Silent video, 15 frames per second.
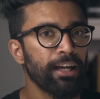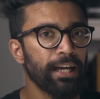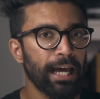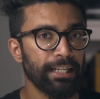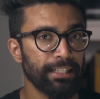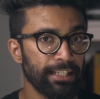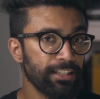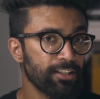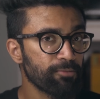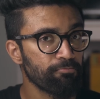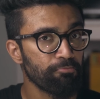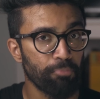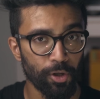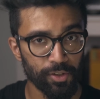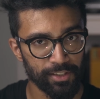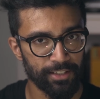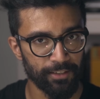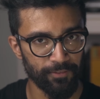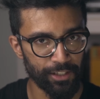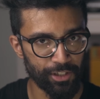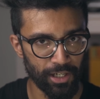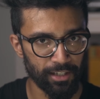and it's
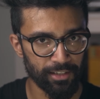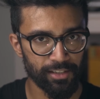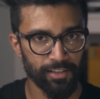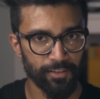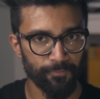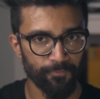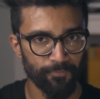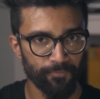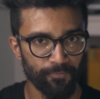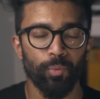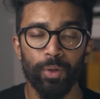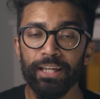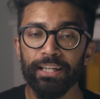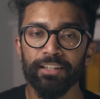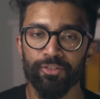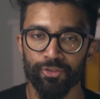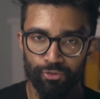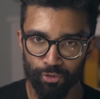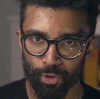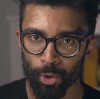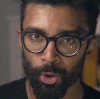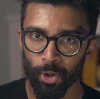positively charged. We can
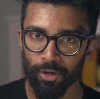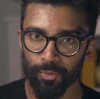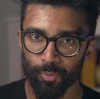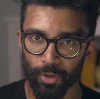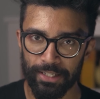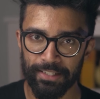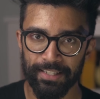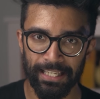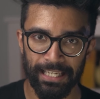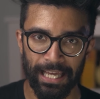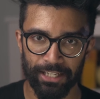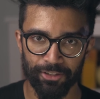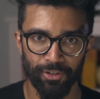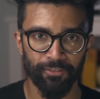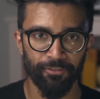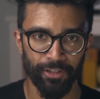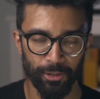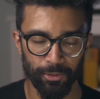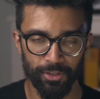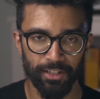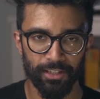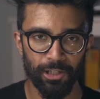draw what its electric field